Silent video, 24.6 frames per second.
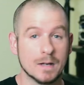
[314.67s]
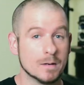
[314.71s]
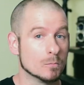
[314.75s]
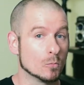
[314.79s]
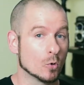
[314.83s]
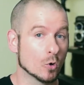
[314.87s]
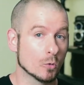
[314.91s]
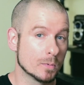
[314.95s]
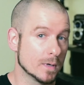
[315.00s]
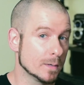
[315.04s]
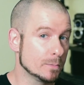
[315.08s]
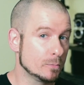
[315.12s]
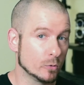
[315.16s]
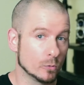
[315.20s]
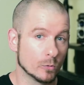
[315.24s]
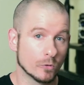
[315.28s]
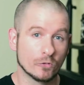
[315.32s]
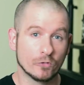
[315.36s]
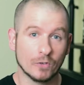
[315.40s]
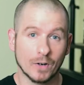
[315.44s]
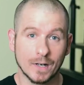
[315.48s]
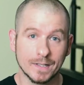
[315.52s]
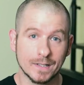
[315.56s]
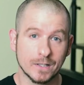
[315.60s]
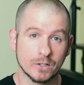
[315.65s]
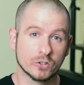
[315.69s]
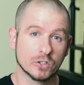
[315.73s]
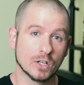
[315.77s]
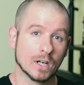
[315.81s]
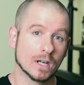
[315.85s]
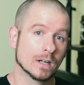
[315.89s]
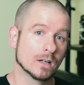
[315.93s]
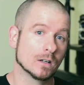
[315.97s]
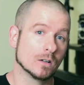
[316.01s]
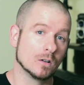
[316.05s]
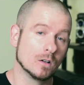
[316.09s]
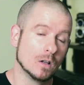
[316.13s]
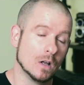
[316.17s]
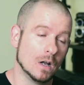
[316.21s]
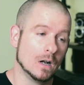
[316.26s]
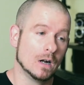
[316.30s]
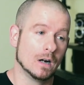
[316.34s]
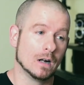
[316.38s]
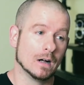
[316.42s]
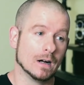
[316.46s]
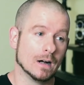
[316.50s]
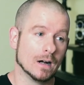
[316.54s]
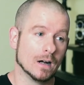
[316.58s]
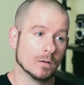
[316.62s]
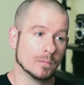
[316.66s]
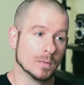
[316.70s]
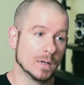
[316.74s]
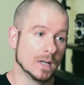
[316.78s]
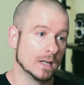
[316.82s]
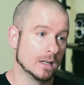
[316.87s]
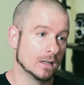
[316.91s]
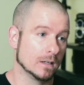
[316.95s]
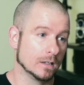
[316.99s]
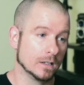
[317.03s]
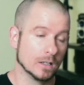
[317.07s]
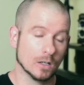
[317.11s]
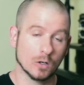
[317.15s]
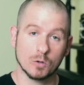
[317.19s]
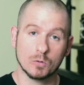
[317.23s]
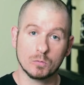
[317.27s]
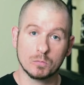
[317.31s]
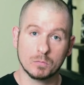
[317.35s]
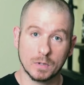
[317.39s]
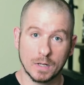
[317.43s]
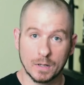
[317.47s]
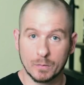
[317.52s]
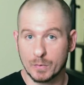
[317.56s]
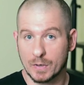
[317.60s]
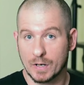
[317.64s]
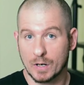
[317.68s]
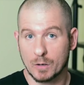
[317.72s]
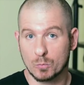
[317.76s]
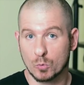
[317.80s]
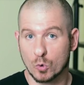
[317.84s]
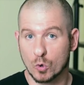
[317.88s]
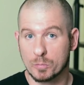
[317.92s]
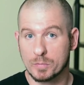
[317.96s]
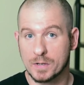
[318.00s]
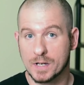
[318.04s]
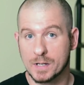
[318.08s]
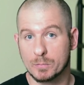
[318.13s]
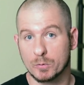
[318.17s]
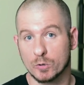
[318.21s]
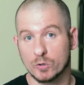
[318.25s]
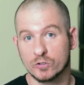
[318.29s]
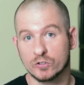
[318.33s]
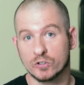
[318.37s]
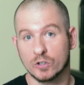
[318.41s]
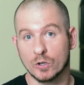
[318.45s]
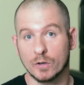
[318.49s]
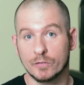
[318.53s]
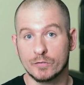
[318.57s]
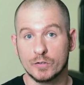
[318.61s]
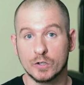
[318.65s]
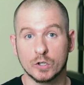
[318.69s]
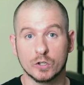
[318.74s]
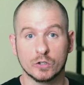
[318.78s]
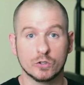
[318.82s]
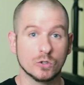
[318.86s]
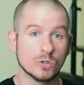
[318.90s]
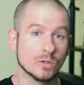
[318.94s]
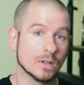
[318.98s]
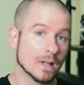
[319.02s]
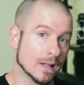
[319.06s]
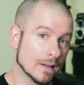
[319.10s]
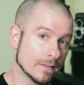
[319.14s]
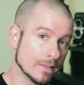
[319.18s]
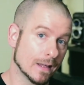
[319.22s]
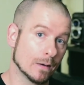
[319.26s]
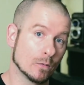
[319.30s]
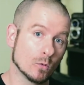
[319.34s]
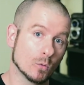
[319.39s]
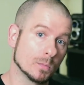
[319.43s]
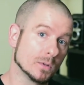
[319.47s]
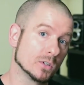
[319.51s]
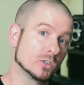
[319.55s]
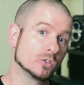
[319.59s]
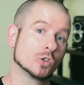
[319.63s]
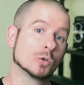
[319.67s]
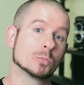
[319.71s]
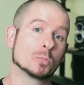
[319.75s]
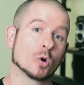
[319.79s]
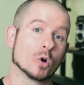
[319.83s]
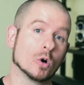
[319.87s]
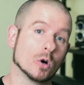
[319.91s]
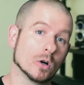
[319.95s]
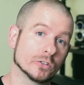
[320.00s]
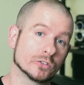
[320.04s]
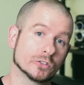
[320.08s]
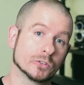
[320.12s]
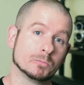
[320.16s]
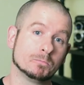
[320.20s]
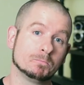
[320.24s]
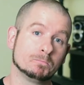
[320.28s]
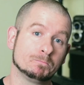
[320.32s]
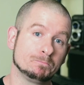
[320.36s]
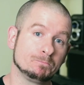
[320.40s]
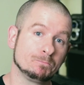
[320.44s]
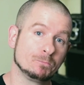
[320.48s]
More people would find the channel, um, and, you know, it would help more people. So if you could do that, that would be super awesome.